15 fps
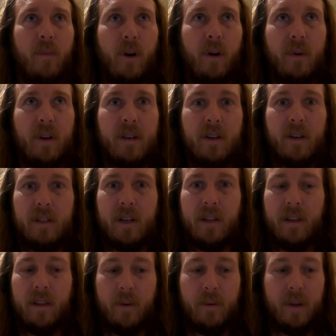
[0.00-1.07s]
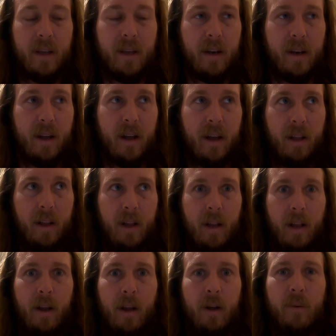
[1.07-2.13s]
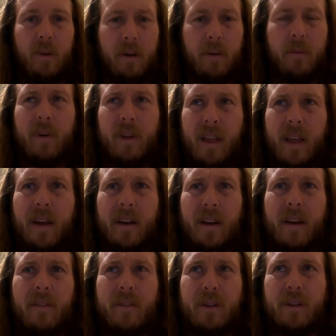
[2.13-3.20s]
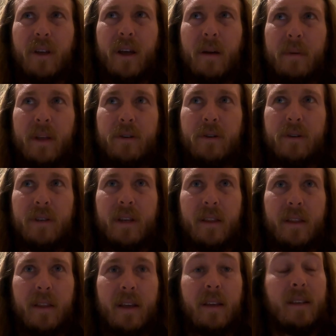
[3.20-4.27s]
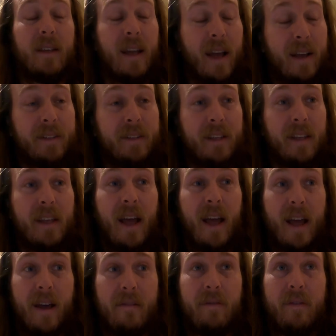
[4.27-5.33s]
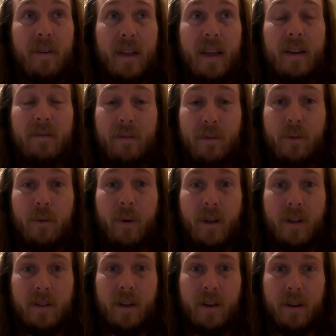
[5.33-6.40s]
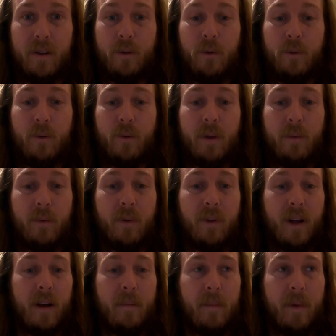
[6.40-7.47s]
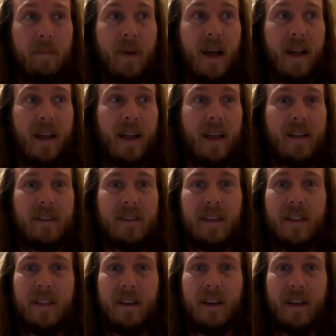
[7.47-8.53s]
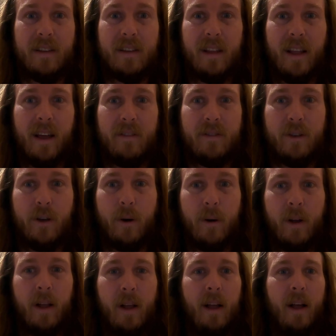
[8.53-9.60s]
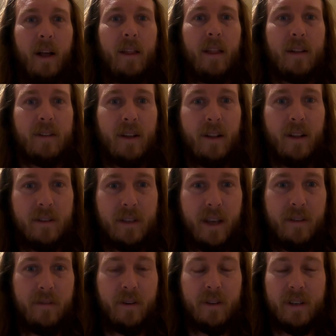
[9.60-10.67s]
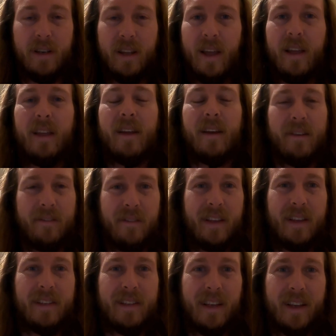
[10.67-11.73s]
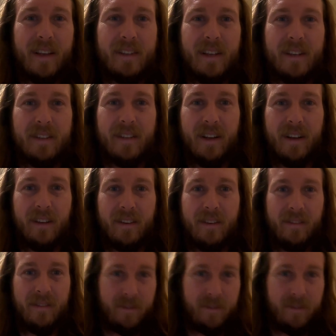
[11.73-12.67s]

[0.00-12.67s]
more research, I think we can really uncover some interesting things and actually have influence on who we will come back as in the next life. So that's all I'll say for today. Vi ses neste gang.